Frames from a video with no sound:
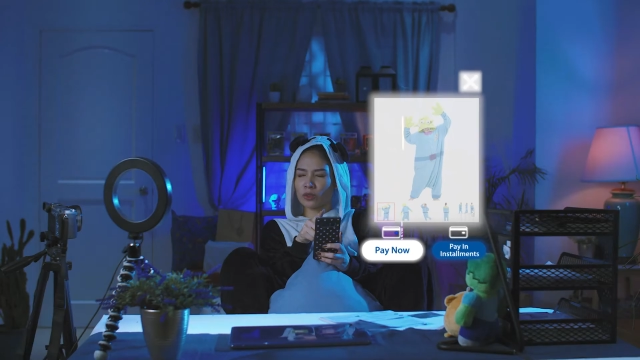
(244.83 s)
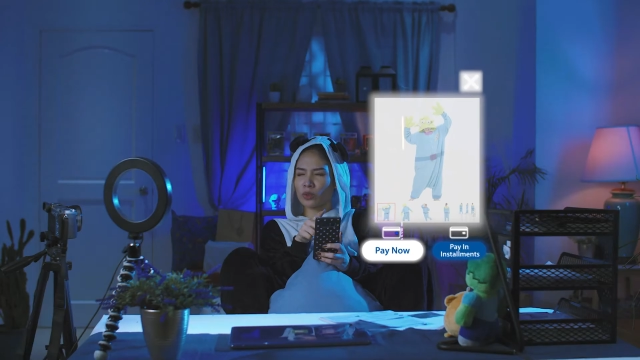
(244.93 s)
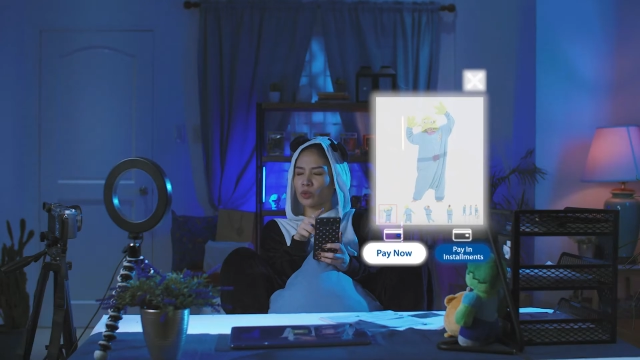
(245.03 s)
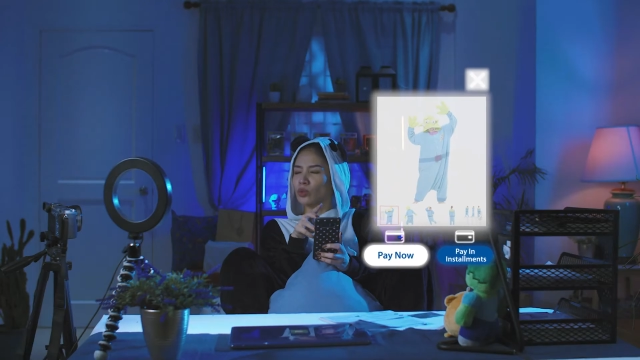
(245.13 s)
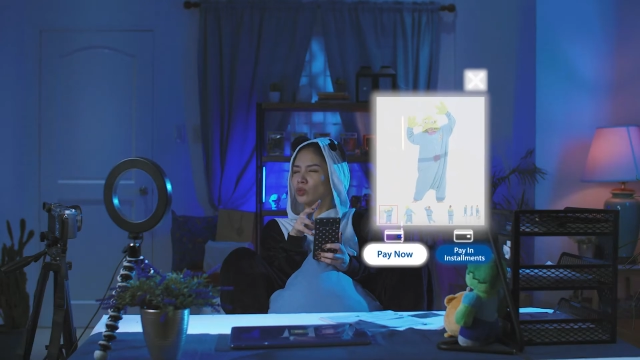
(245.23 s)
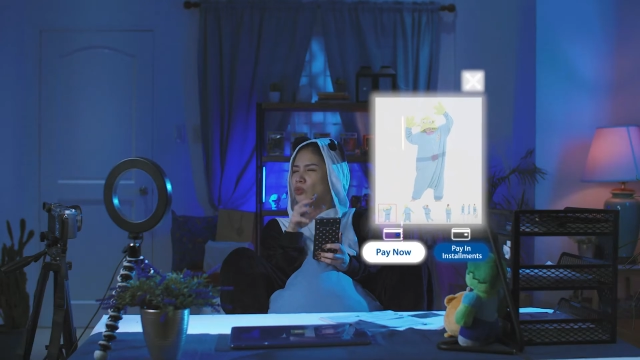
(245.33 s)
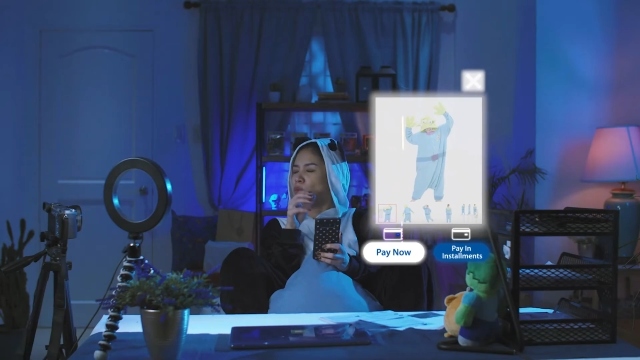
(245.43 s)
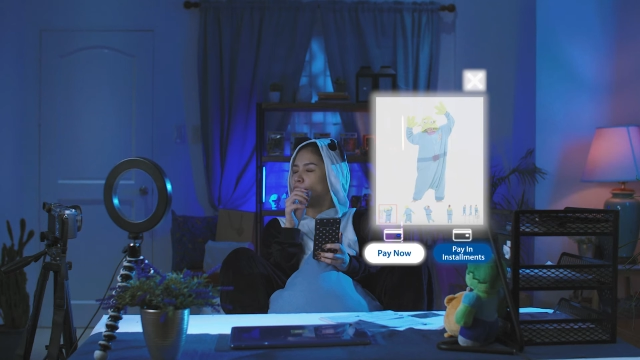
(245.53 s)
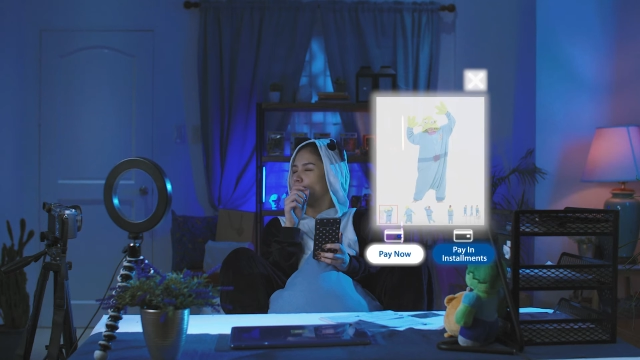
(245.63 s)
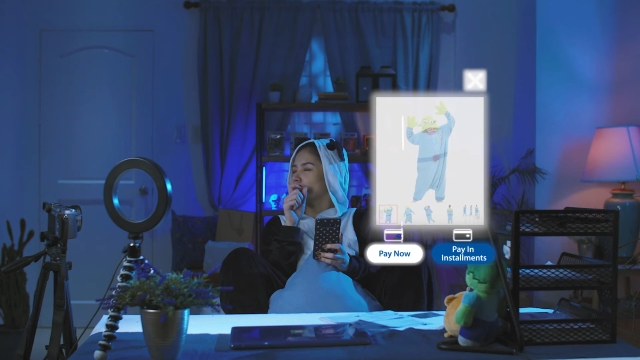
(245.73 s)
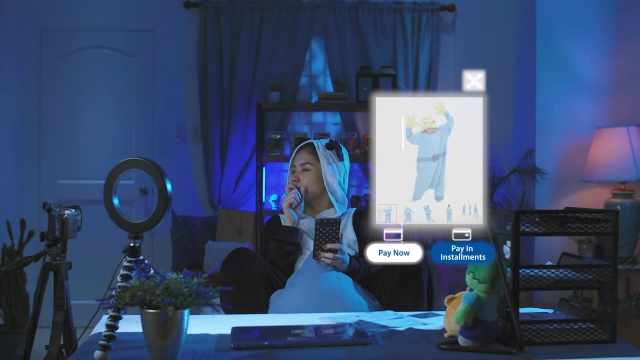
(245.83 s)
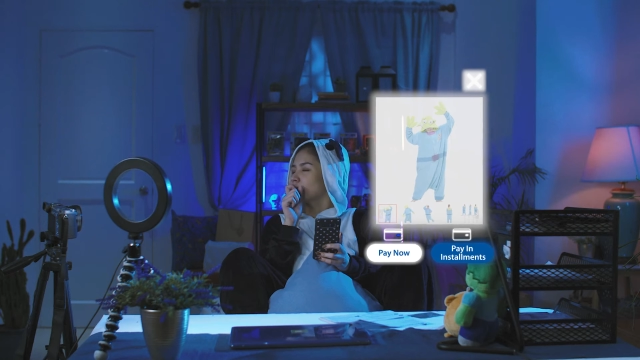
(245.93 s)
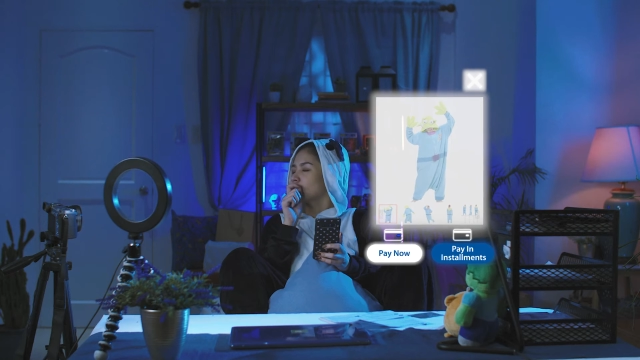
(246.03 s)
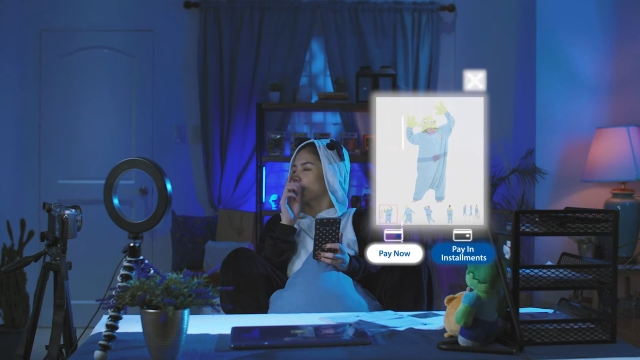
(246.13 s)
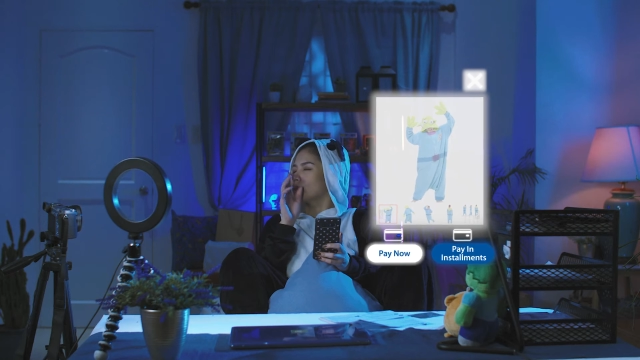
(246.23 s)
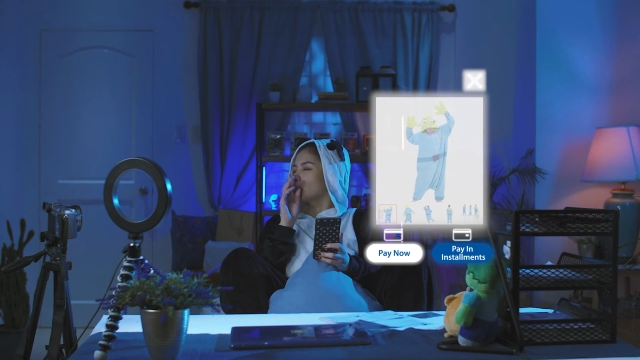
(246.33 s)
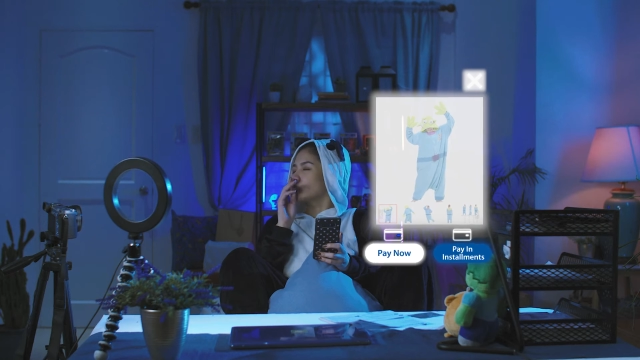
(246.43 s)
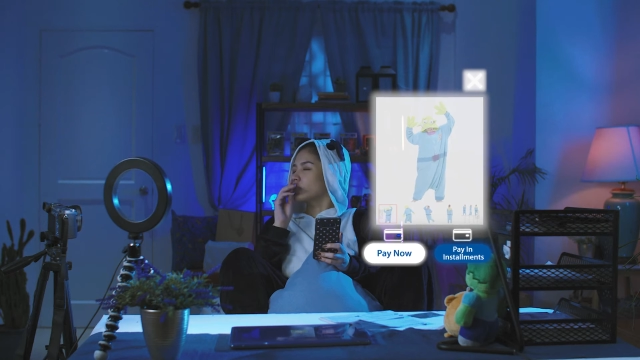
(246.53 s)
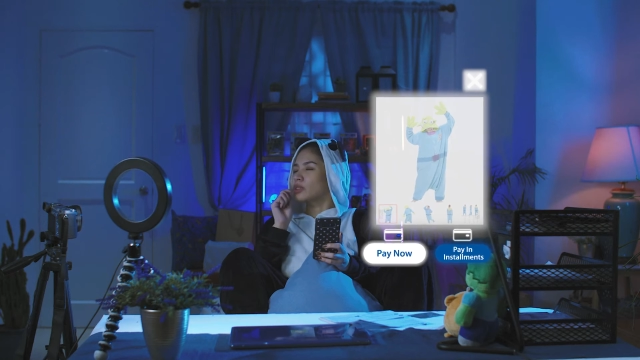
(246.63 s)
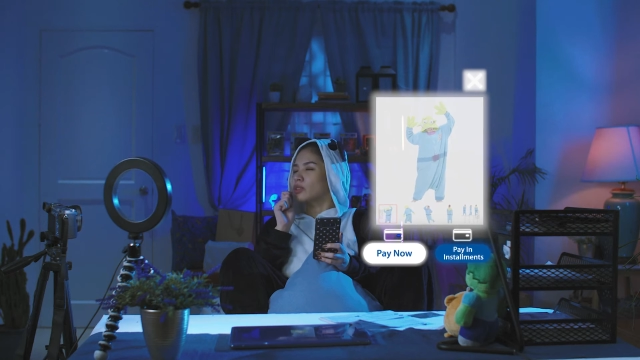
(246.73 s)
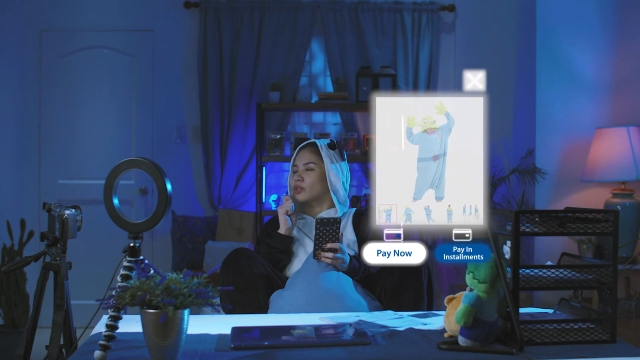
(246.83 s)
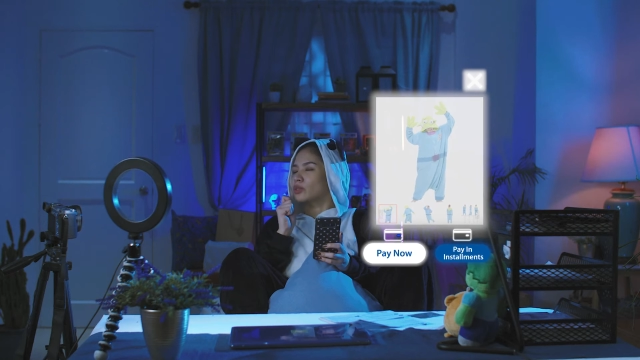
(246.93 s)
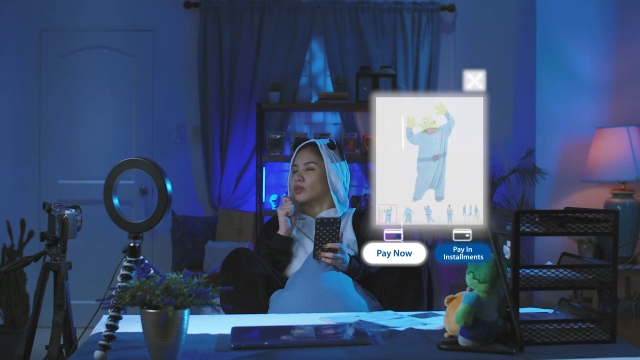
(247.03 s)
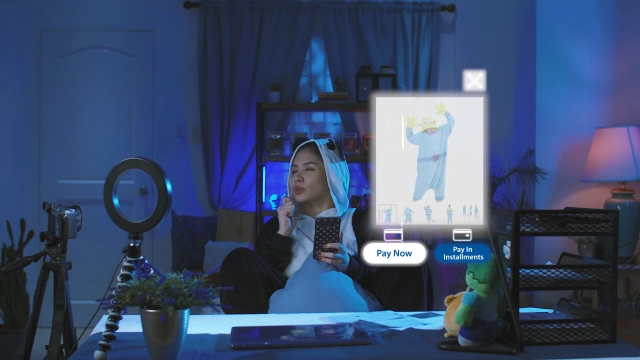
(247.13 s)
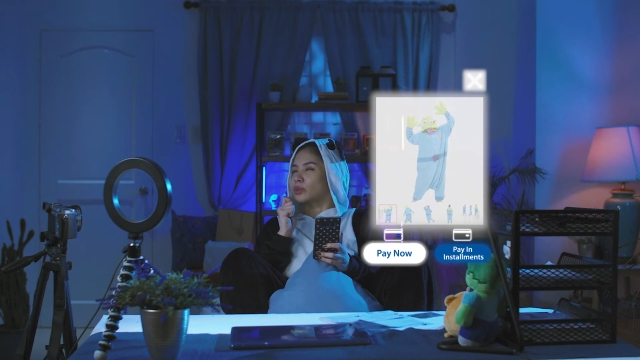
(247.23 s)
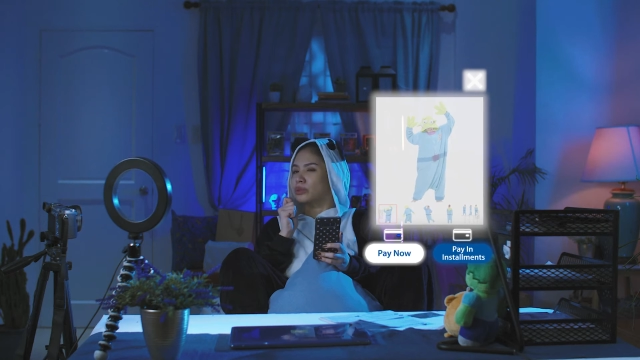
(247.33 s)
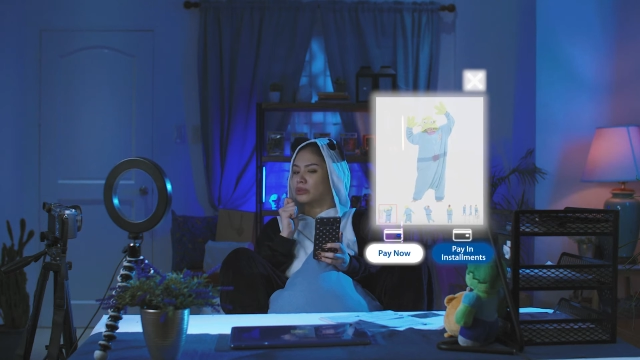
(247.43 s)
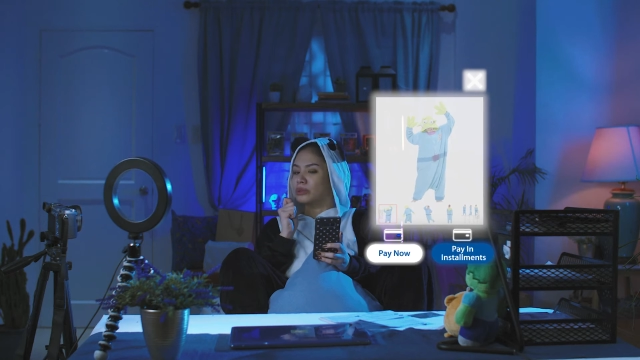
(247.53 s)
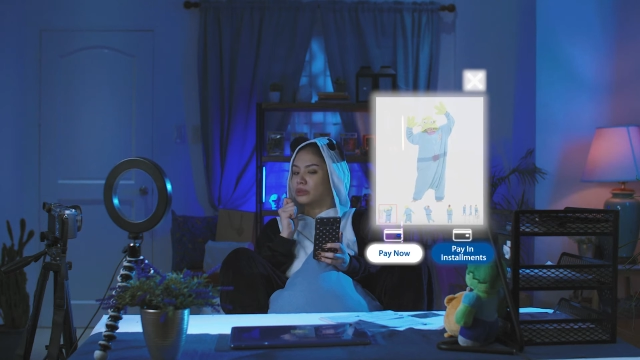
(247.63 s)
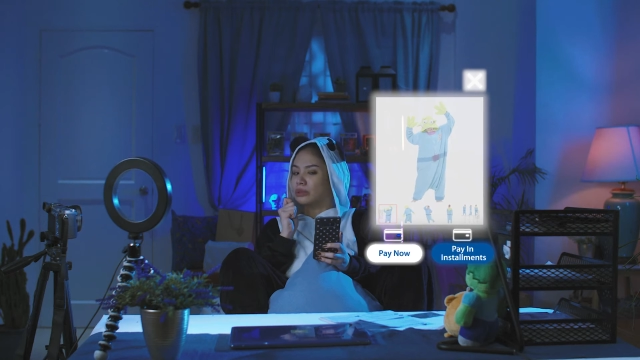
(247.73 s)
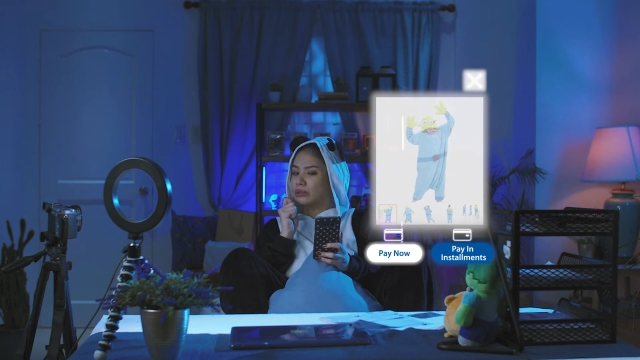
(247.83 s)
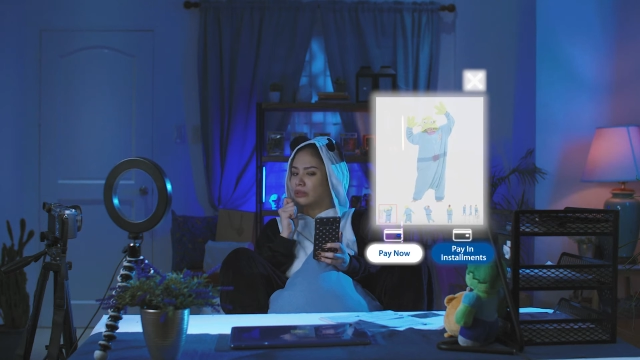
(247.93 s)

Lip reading: No one is speaking in this clip.